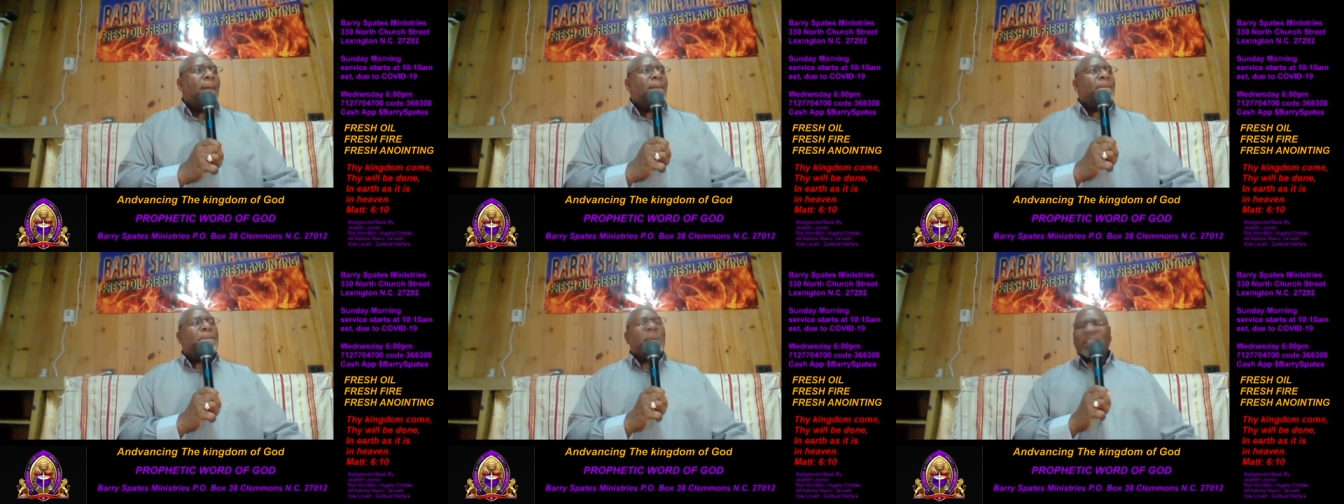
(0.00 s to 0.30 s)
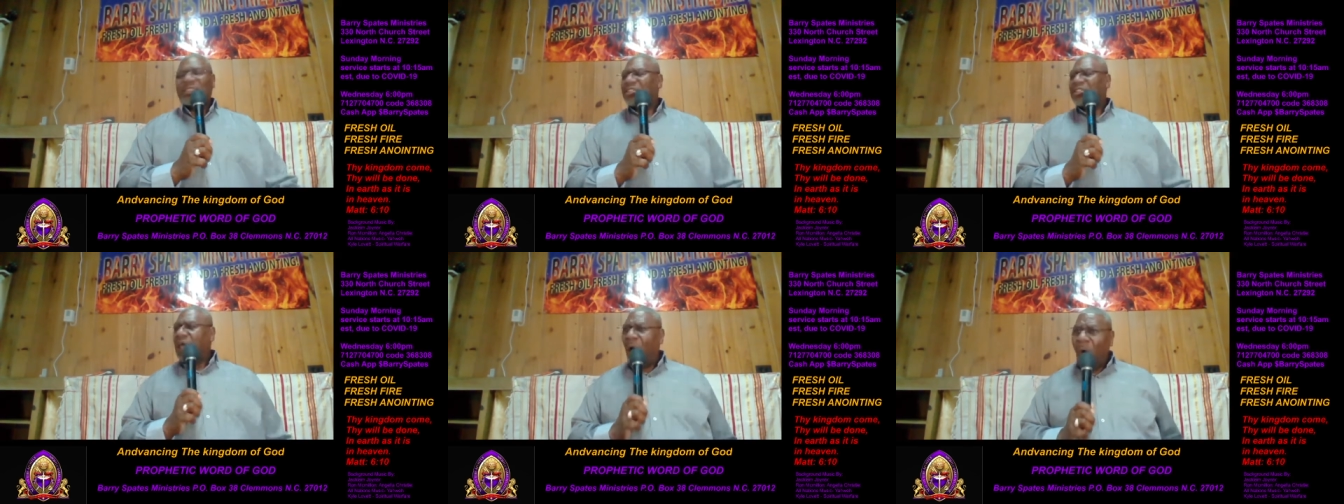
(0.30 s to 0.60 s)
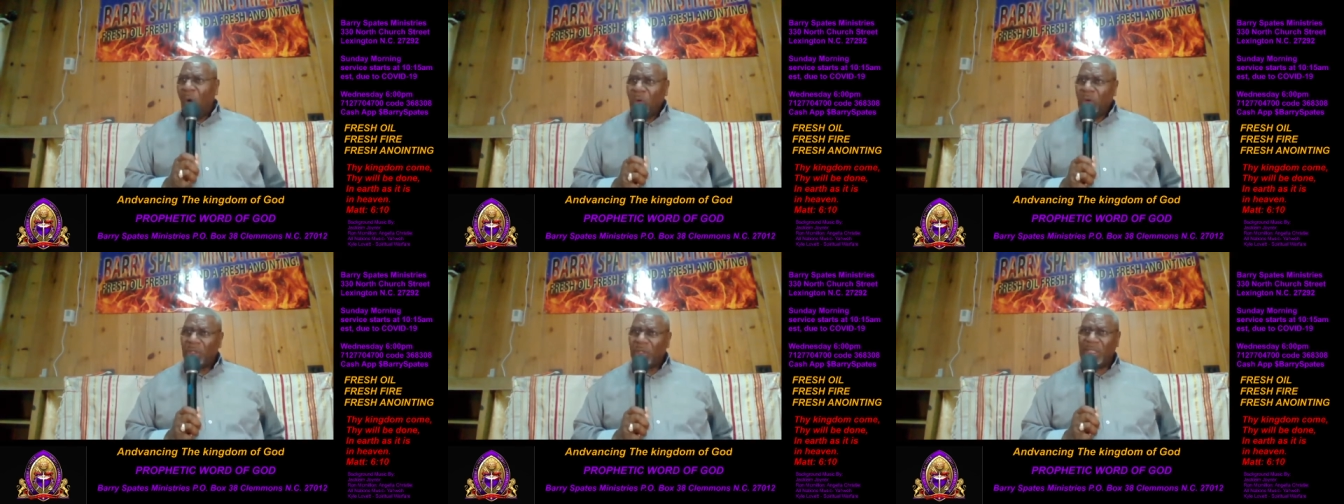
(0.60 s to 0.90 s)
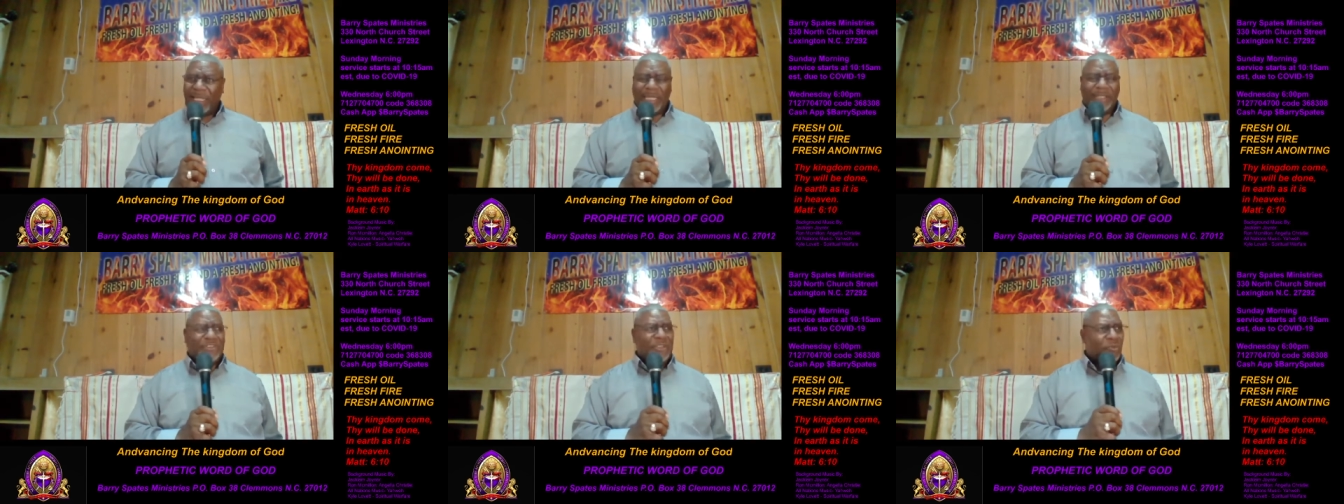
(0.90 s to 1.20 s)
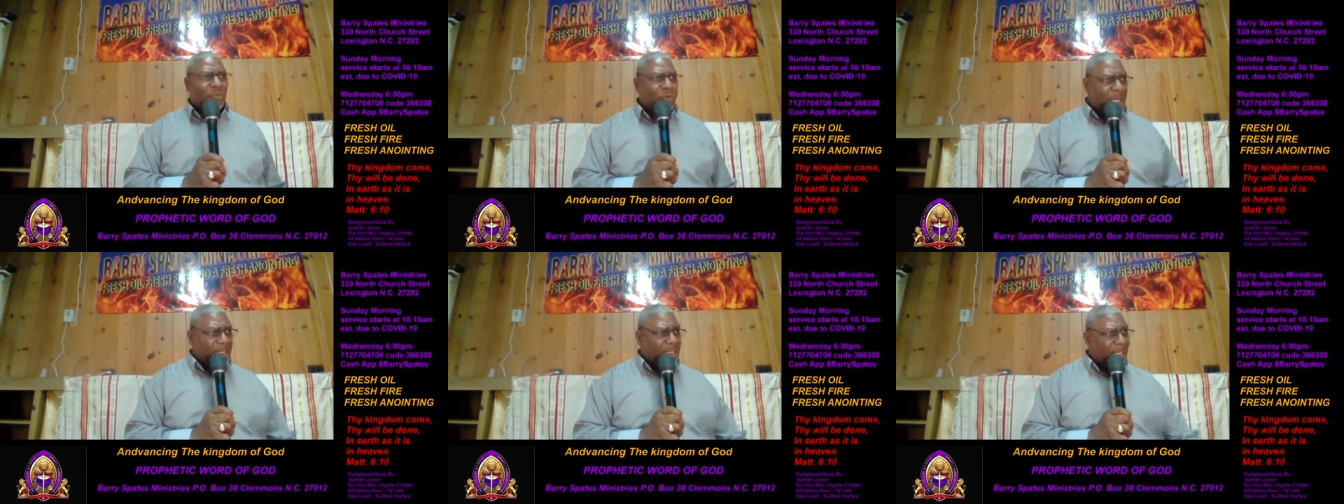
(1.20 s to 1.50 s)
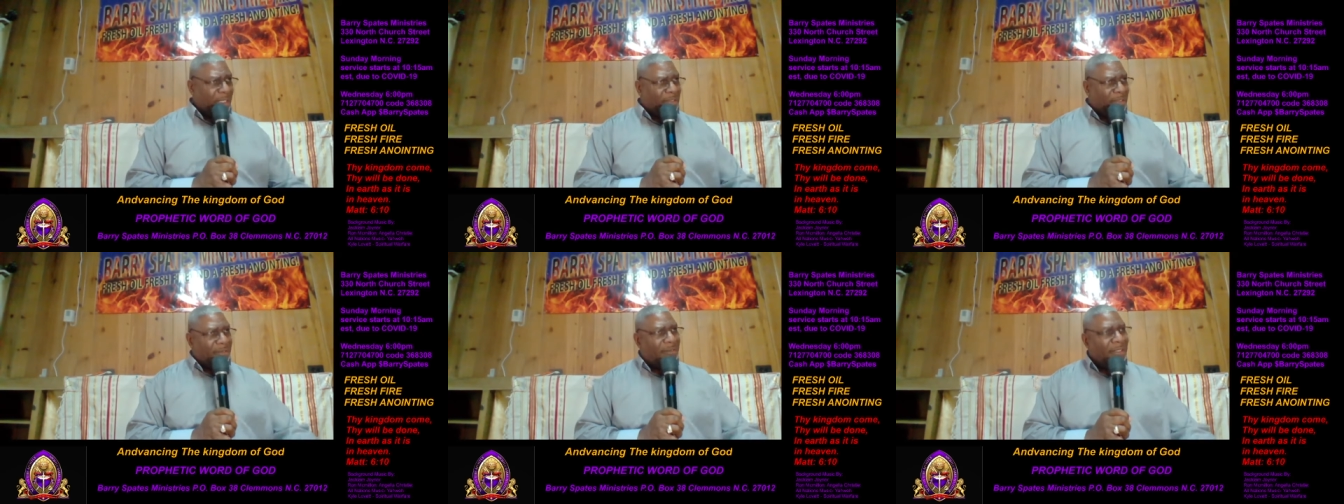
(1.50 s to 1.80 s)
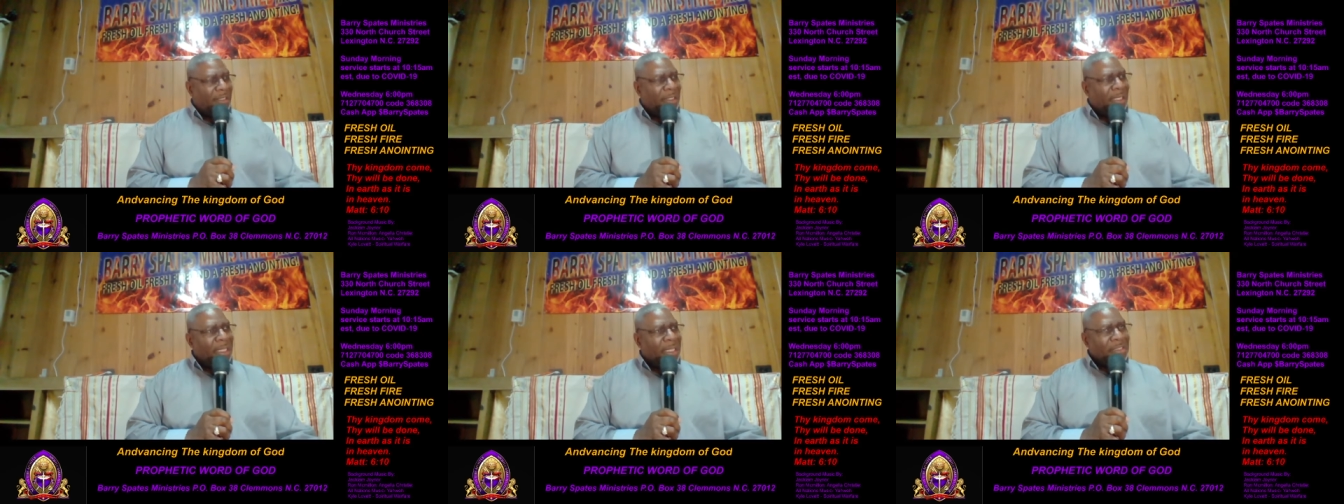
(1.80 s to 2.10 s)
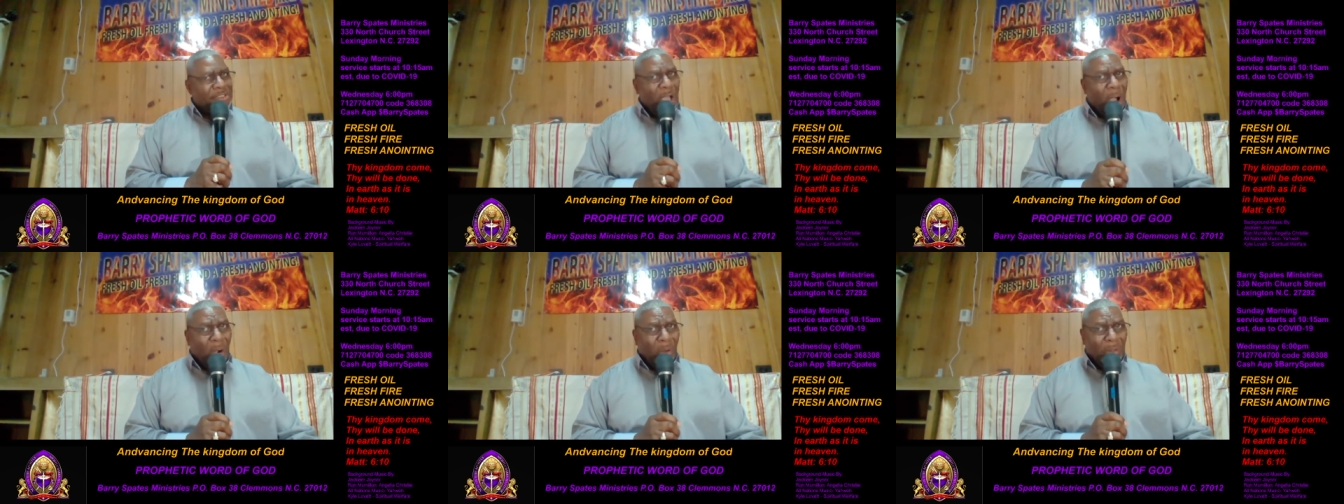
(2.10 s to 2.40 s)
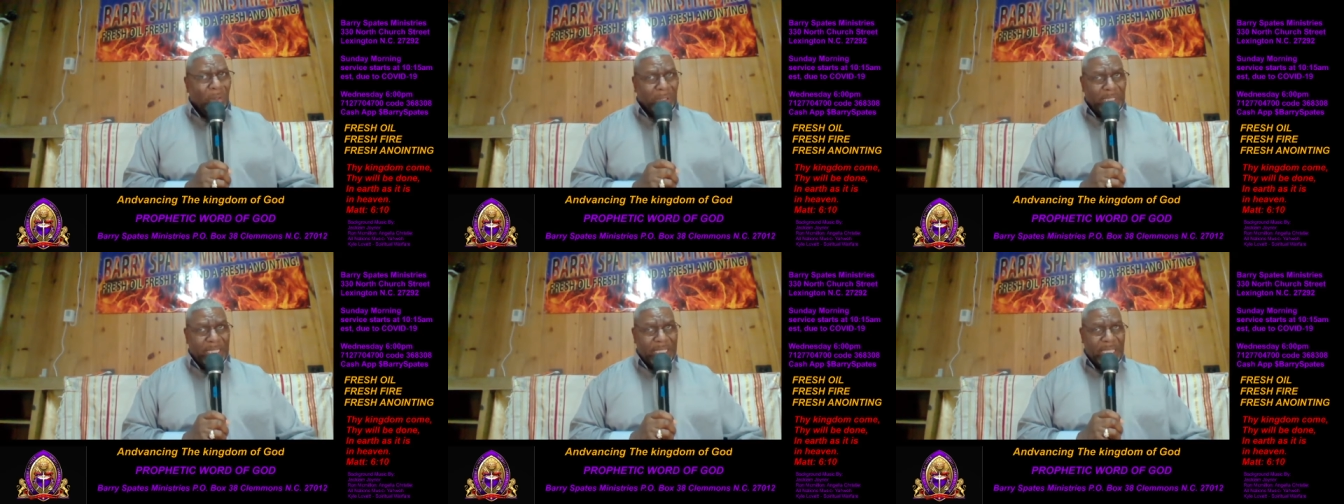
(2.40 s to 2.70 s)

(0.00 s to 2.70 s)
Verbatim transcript: but totally surrender. Totally